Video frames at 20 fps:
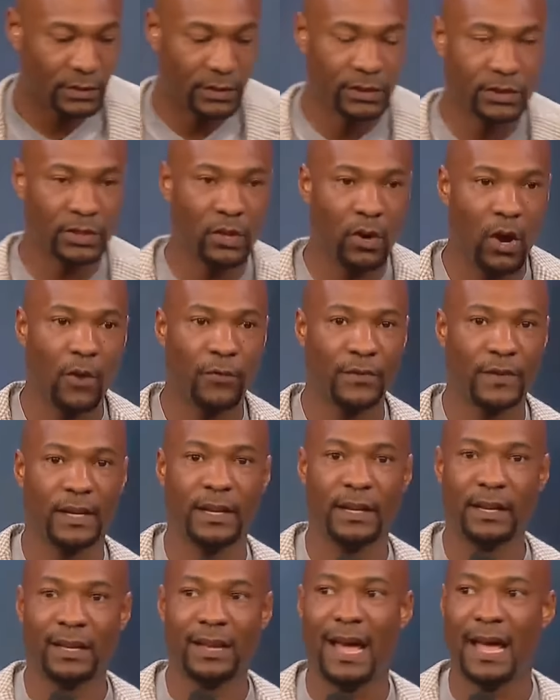So
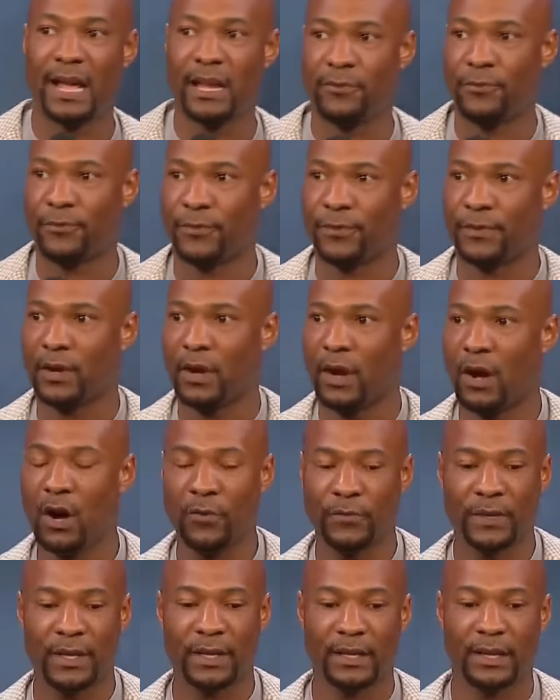often in life,
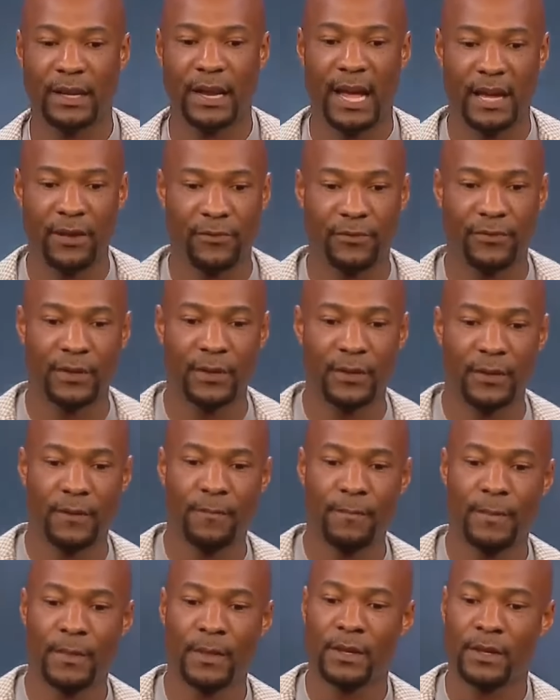often in life,
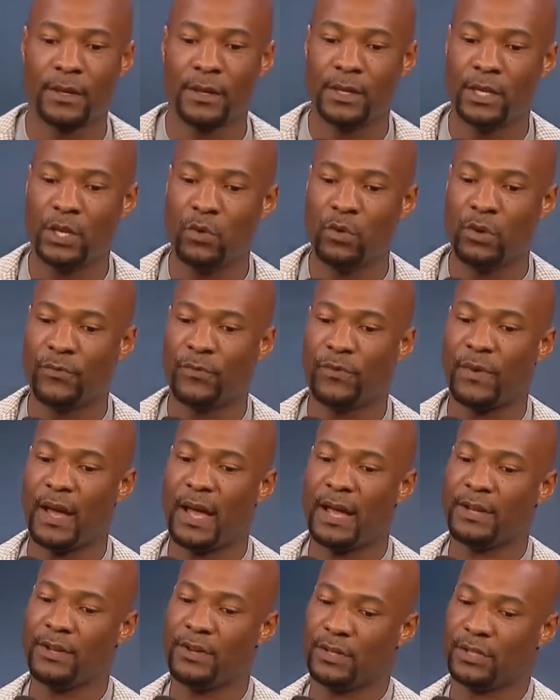you will
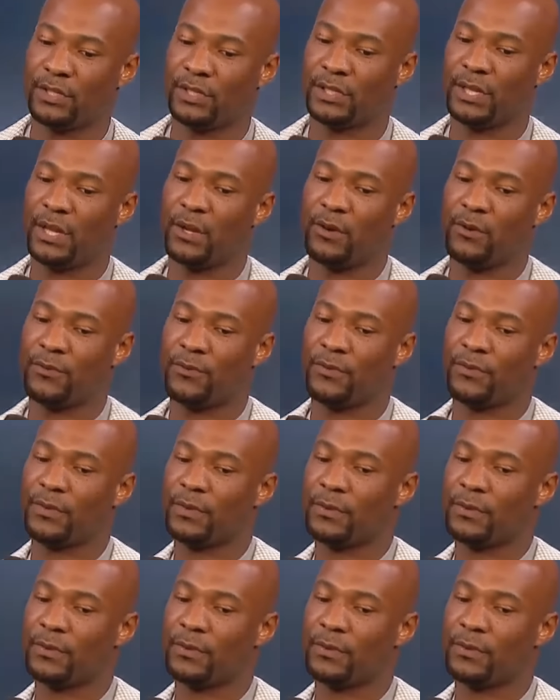find yourself